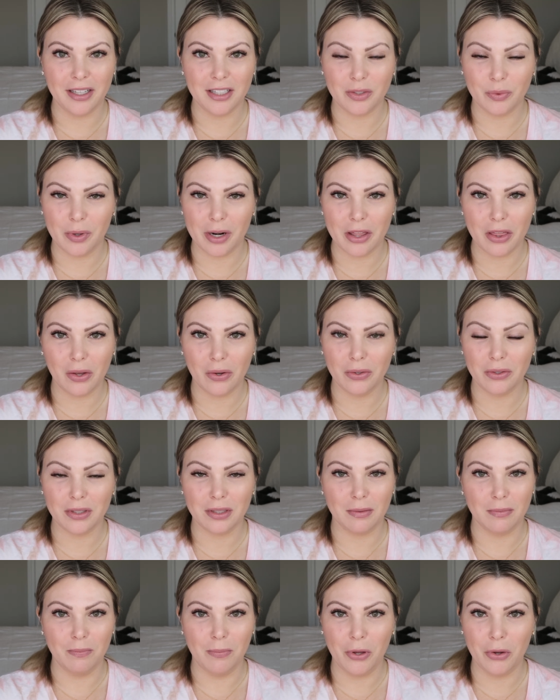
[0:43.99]
It's one of those
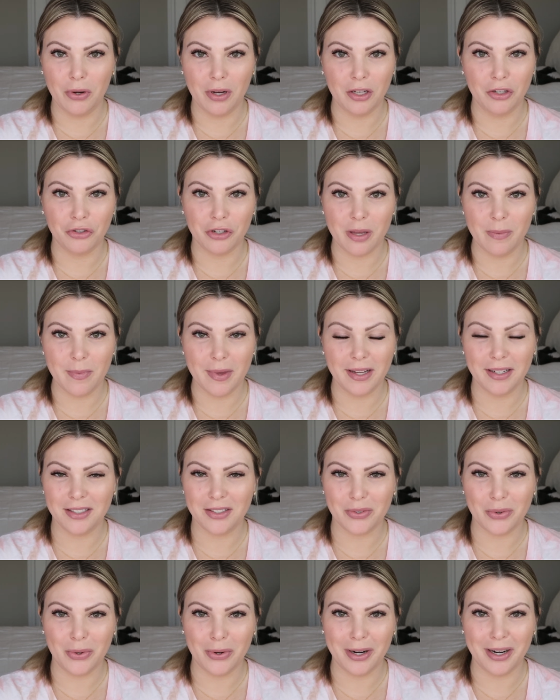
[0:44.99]
beauty
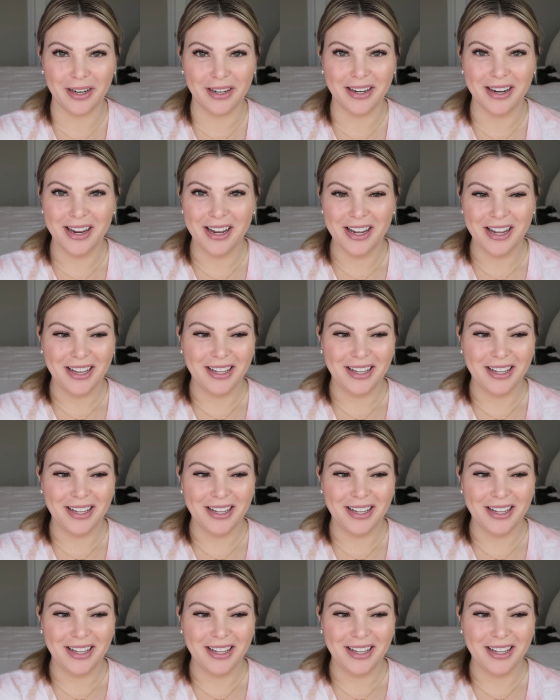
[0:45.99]
treatments or